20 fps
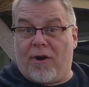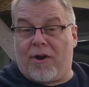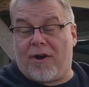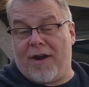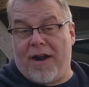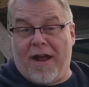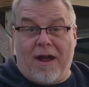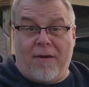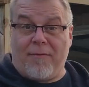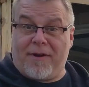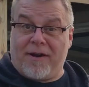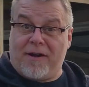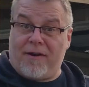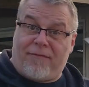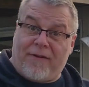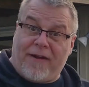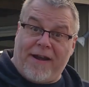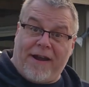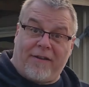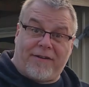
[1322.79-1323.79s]
or not. We're gonna
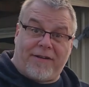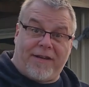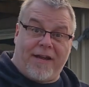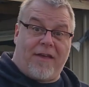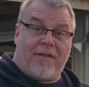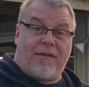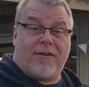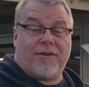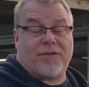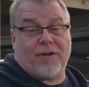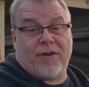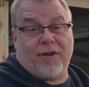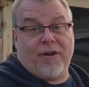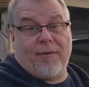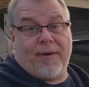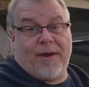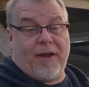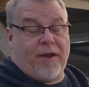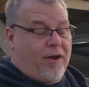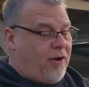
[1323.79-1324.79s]
find out together. So here
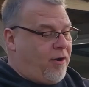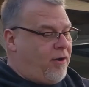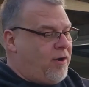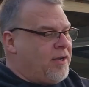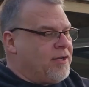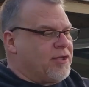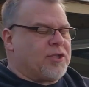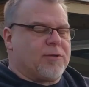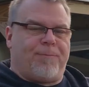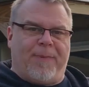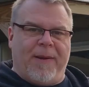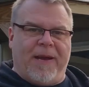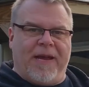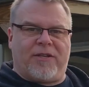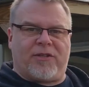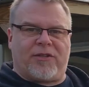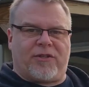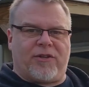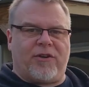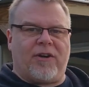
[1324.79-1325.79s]
we go,
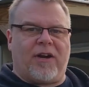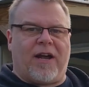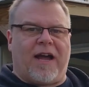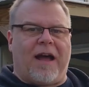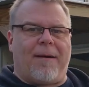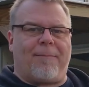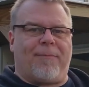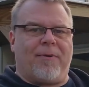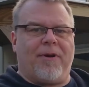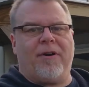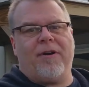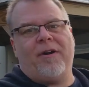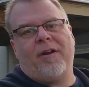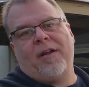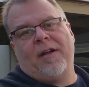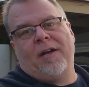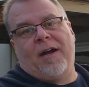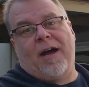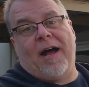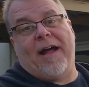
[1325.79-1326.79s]
Speedster hopper
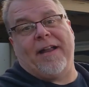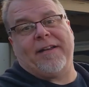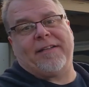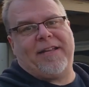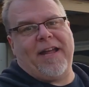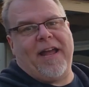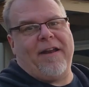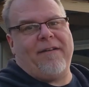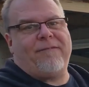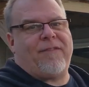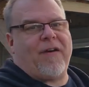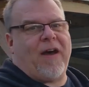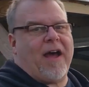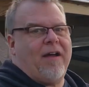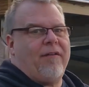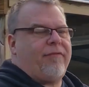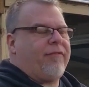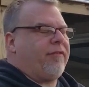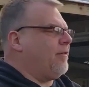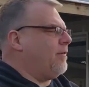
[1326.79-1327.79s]
on
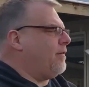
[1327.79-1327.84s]
10.5.